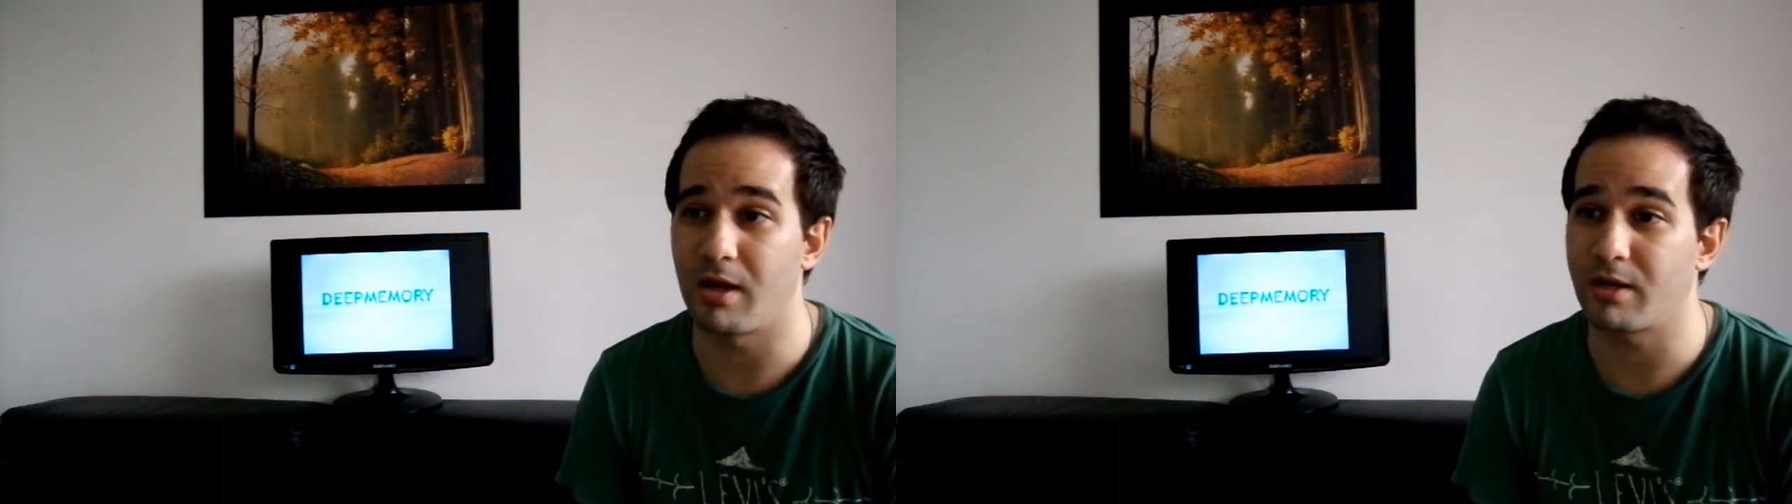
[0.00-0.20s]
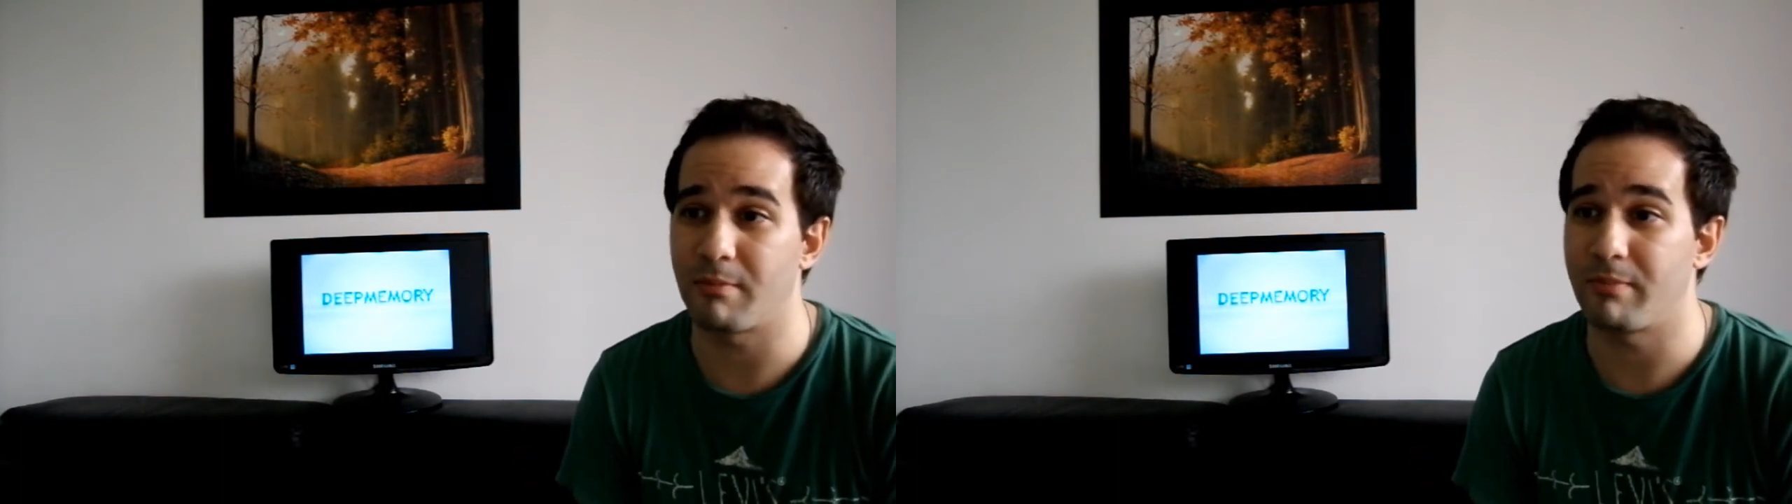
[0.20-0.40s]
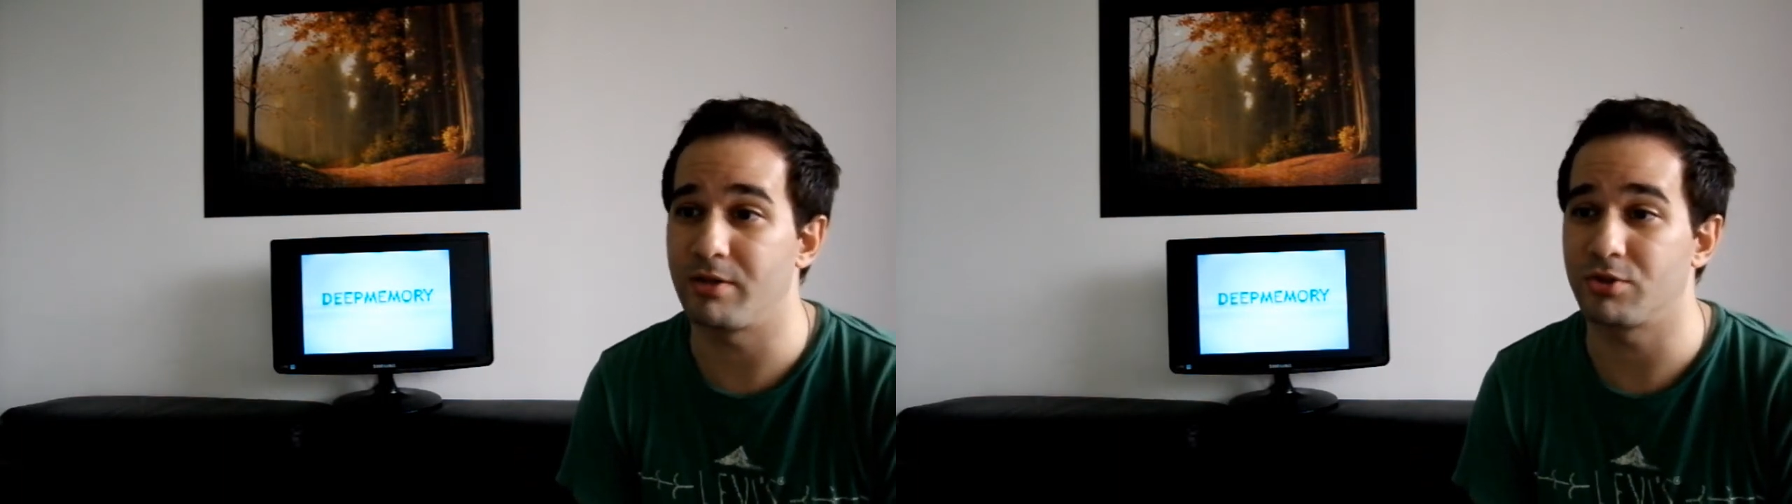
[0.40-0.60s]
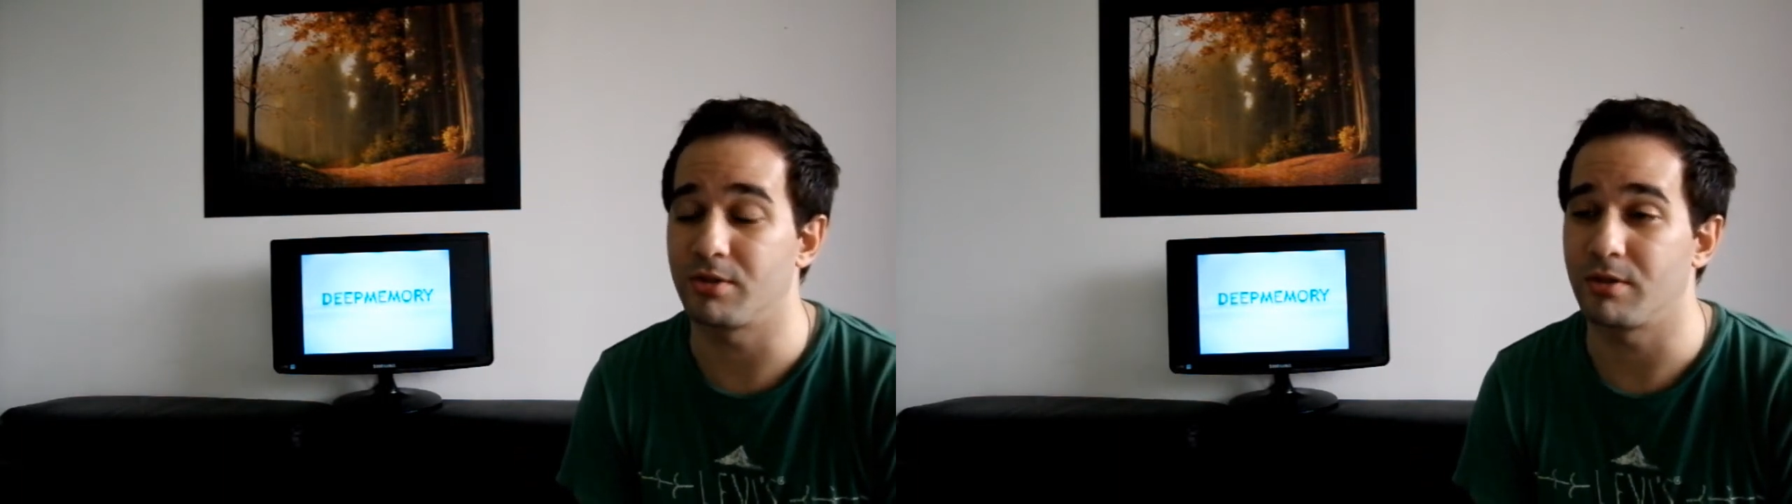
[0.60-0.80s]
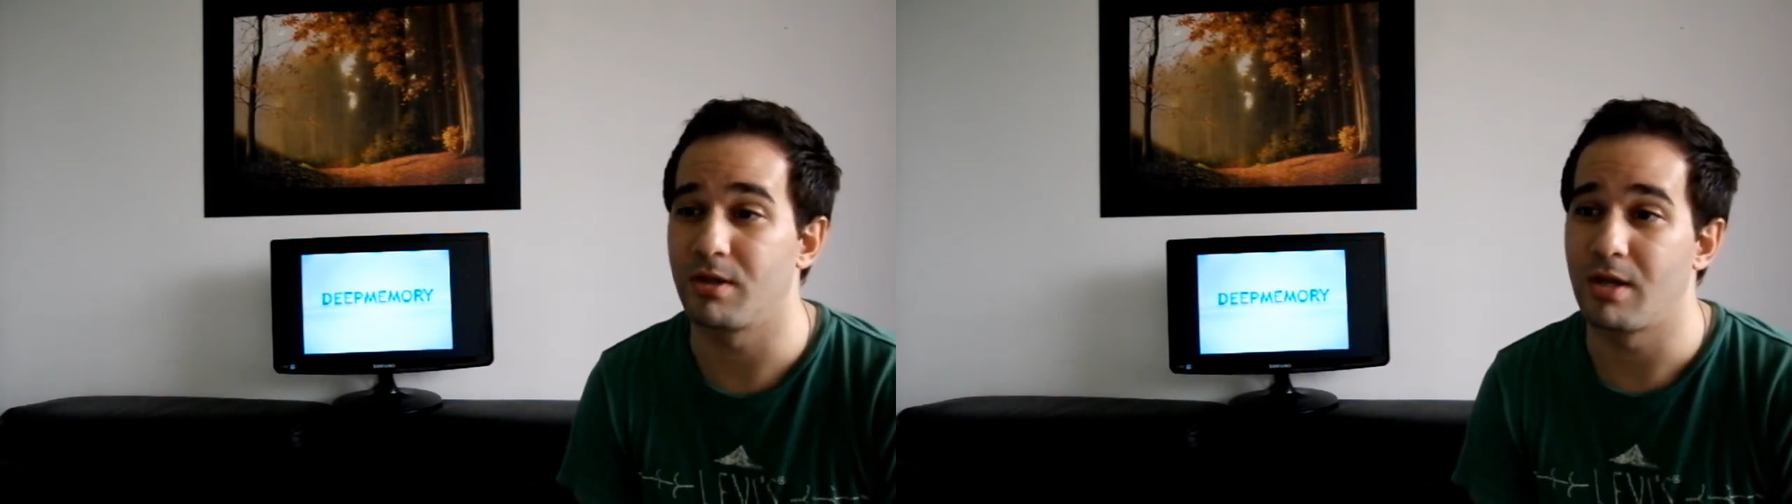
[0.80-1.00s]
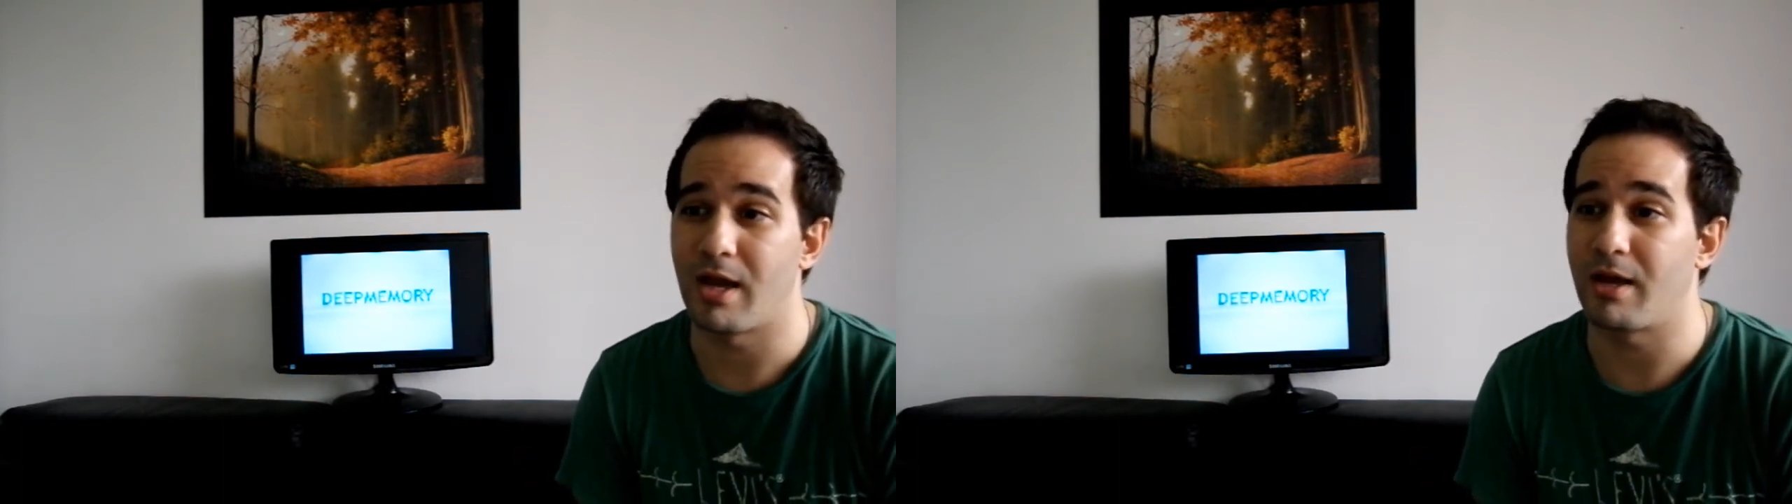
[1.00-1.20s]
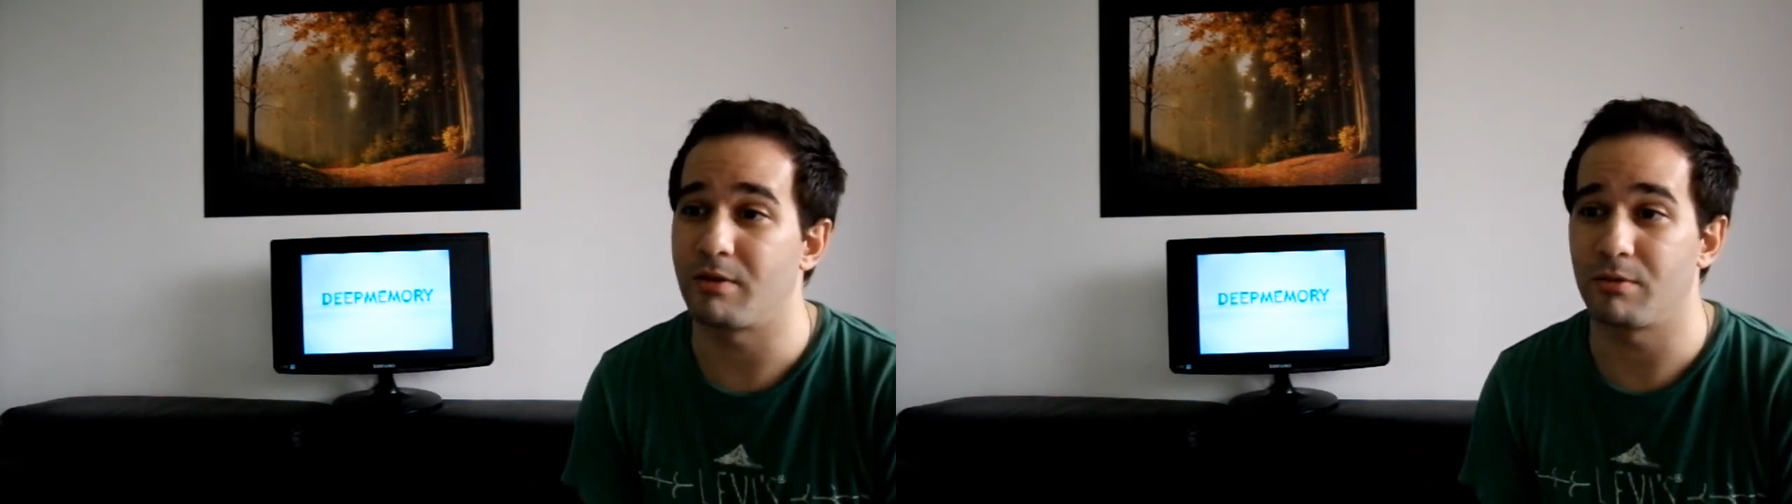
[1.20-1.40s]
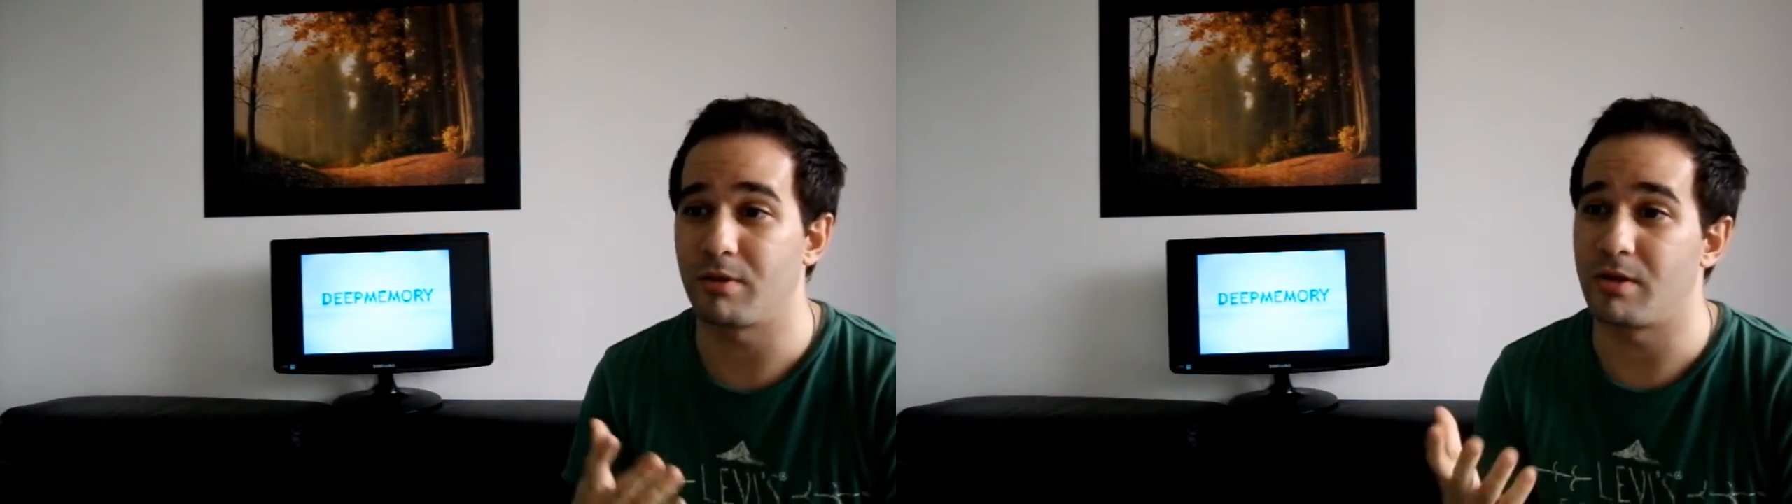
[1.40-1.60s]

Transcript: can mention, and